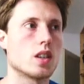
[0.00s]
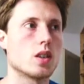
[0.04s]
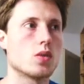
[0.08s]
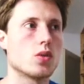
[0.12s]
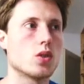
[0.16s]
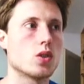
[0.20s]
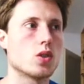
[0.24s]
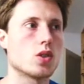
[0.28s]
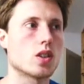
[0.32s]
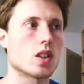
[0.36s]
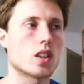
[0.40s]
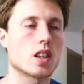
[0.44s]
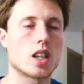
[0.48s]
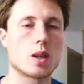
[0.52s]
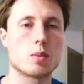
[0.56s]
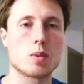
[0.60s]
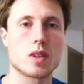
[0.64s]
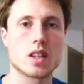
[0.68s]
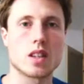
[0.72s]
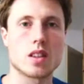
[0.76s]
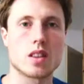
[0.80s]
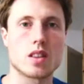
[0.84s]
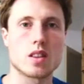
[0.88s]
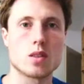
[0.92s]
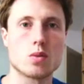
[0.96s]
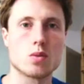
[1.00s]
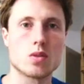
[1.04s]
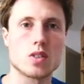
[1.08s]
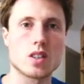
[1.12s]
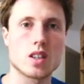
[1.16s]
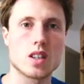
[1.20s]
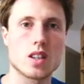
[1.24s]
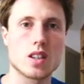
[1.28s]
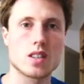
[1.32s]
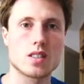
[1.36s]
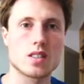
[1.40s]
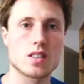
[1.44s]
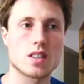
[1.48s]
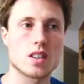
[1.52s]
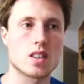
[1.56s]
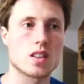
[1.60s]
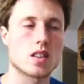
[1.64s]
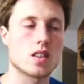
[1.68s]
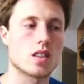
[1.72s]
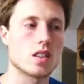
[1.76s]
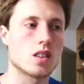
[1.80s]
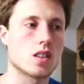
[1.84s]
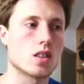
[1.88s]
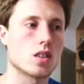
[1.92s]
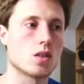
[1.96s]
If you're a climbing enthusiast, I
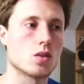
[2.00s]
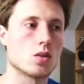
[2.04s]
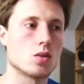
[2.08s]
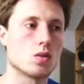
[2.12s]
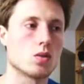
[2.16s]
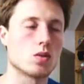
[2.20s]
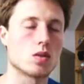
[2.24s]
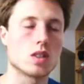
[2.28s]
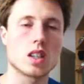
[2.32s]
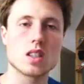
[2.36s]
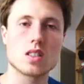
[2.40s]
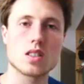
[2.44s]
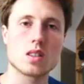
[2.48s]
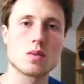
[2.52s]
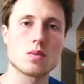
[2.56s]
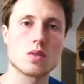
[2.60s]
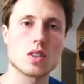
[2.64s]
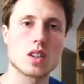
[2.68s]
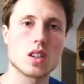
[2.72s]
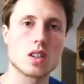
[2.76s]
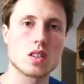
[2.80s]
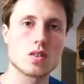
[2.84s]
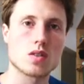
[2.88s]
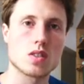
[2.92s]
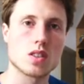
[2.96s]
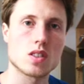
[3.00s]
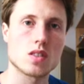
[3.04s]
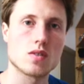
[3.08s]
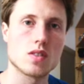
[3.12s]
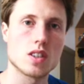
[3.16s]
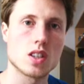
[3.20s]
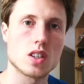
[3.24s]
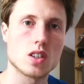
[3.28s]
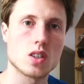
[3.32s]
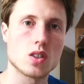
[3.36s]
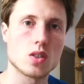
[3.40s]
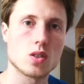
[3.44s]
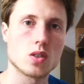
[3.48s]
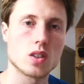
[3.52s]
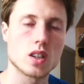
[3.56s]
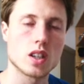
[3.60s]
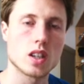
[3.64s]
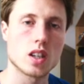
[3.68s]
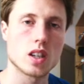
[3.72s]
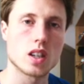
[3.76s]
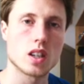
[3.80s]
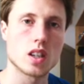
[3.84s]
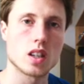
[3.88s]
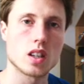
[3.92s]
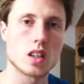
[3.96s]
think you got something out of this video,
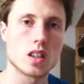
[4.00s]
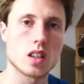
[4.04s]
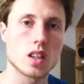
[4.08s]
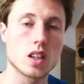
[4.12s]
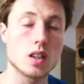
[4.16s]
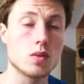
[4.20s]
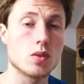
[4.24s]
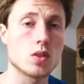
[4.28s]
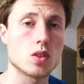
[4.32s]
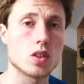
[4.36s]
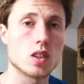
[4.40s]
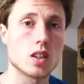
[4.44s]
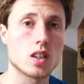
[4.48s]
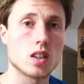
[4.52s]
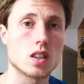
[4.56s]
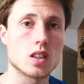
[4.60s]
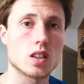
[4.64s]
and if you